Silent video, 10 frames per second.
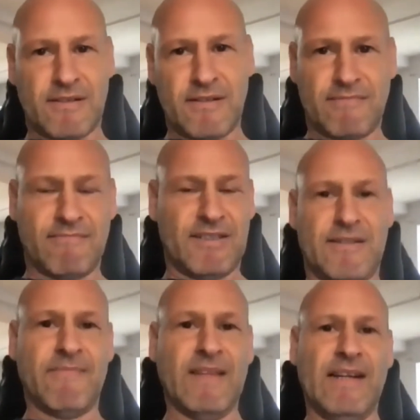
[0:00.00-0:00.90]
So like
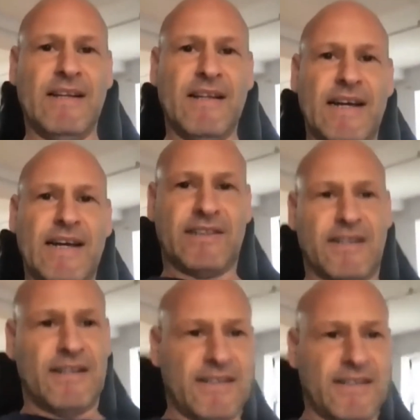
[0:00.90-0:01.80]
at
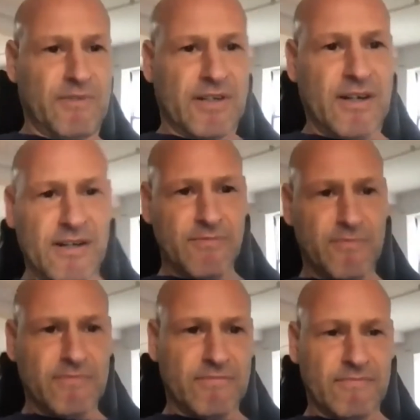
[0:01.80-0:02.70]
the network
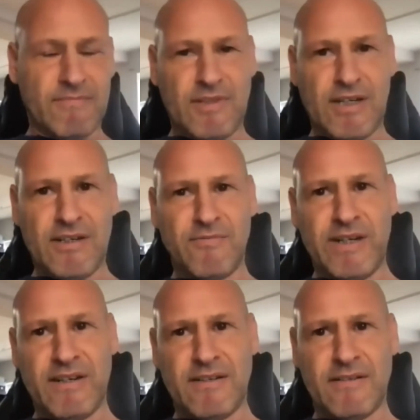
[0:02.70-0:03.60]

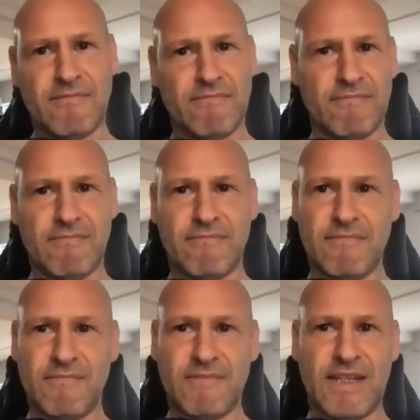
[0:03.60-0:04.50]
hardware
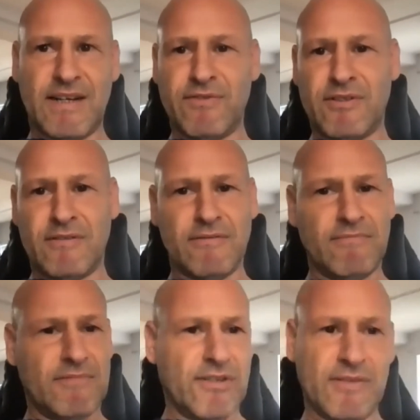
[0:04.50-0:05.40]
level,
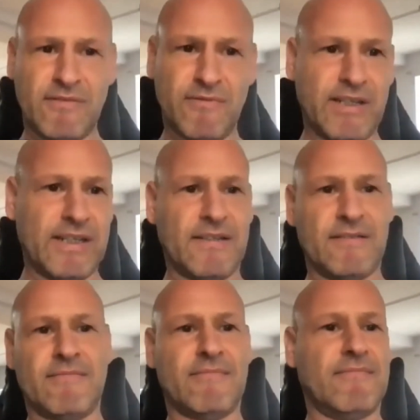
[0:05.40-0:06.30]
token
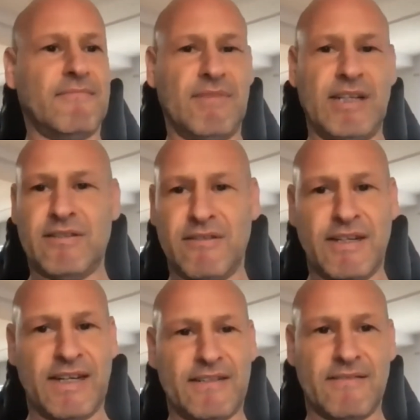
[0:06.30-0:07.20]
ring,
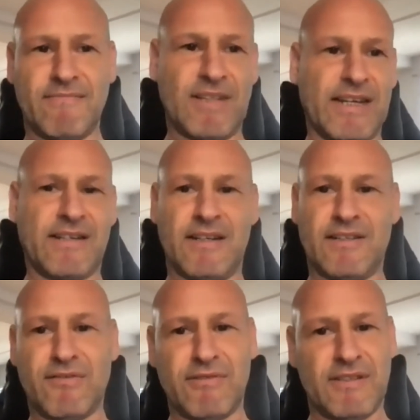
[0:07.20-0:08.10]
Ethernet, that got
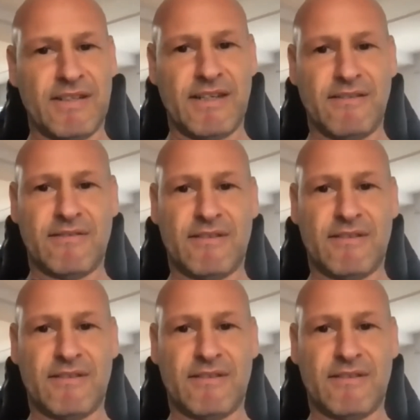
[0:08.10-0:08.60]
sorted out.